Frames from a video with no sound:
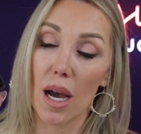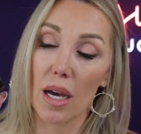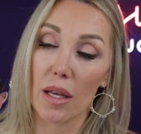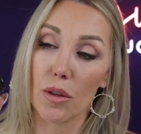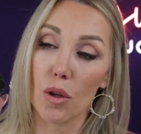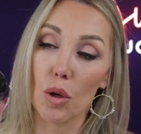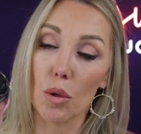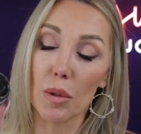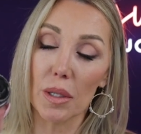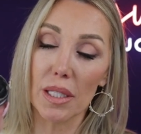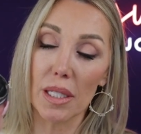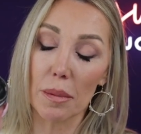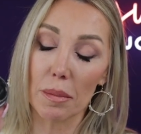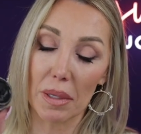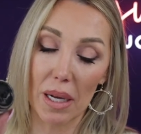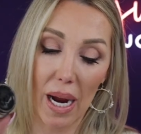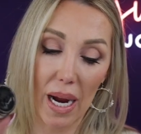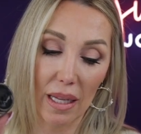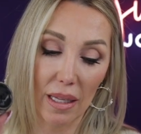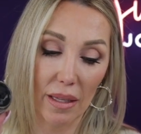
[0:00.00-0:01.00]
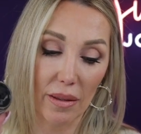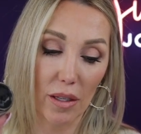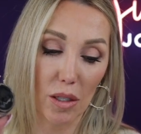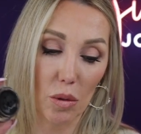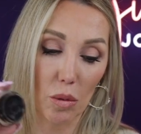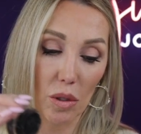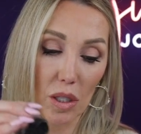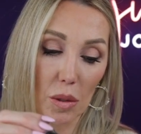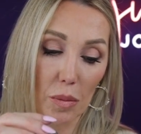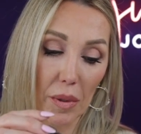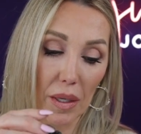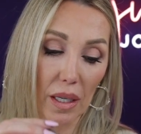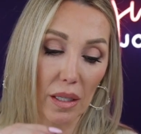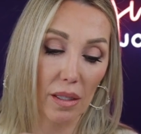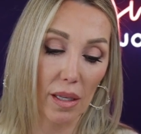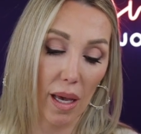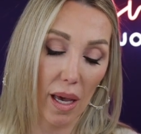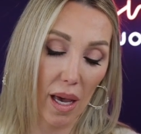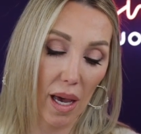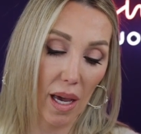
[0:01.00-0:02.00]
the only reason I'm going to highlight this one is because
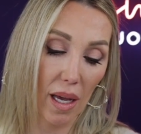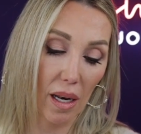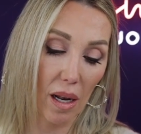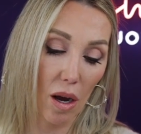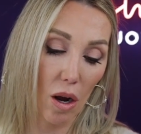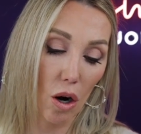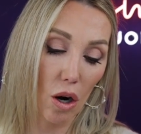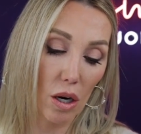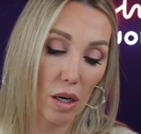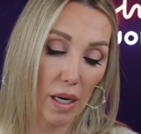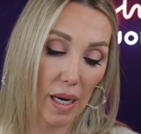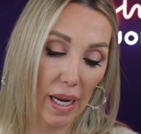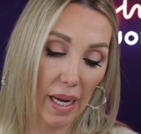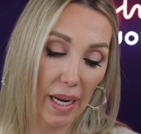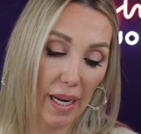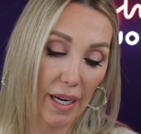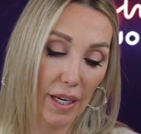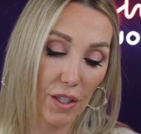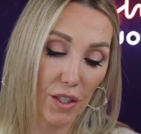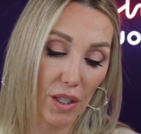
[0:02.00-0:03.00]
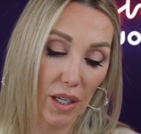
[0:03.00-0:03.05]
at our age,